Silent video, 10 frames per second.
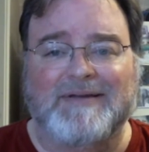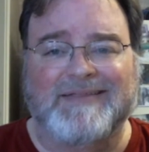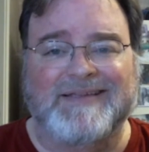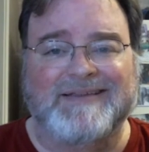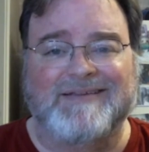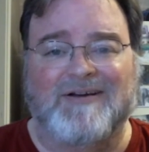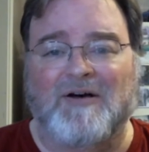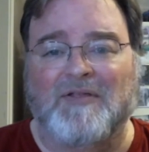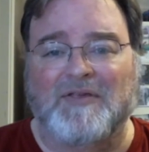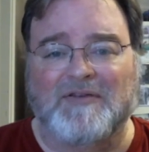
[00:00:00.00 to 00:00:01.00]
And they did
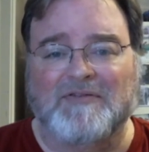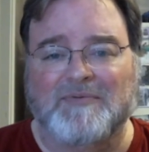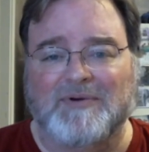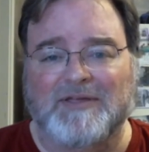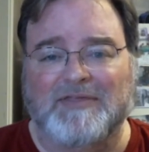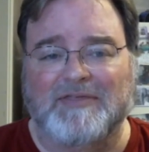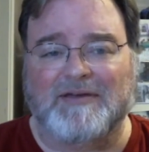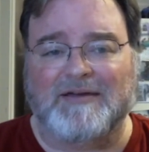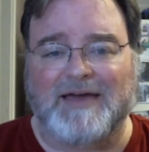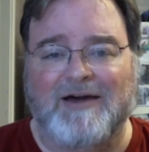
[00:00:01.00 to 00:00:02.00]
all this
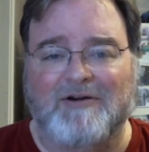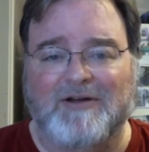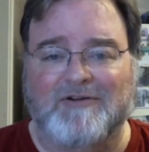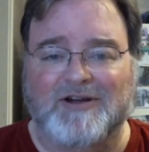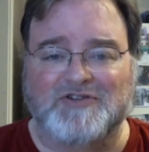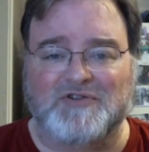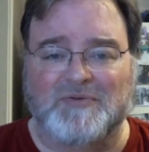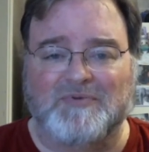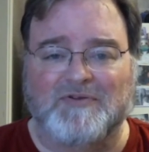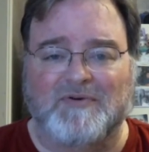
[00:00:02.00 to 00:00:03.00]
without
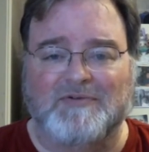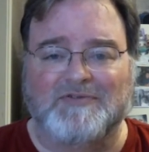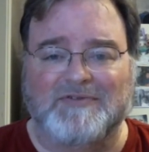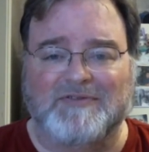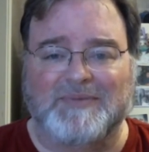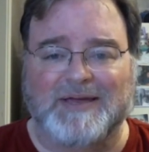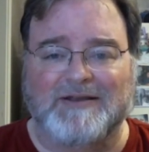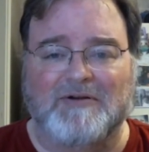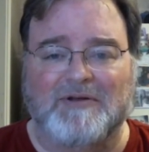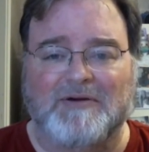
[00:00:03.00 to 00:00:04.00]
congressional approval, which was a big
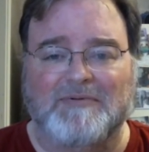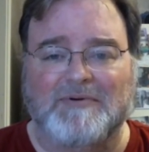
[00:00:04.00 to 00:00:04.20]
no-no.